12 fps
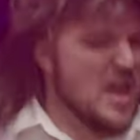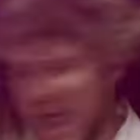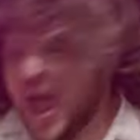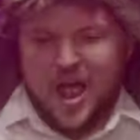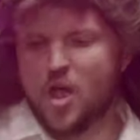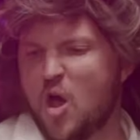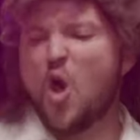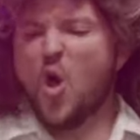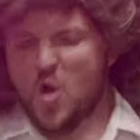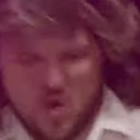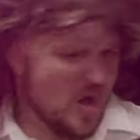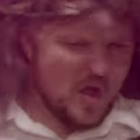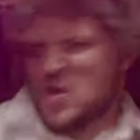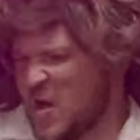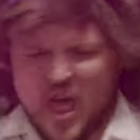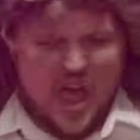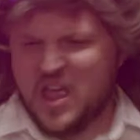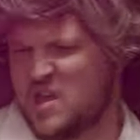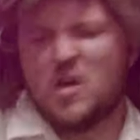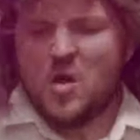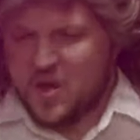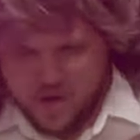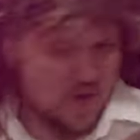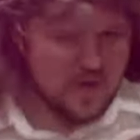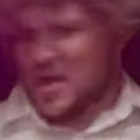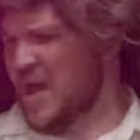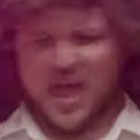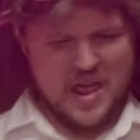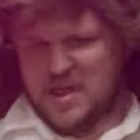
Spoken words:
an amazing chef, like finalist on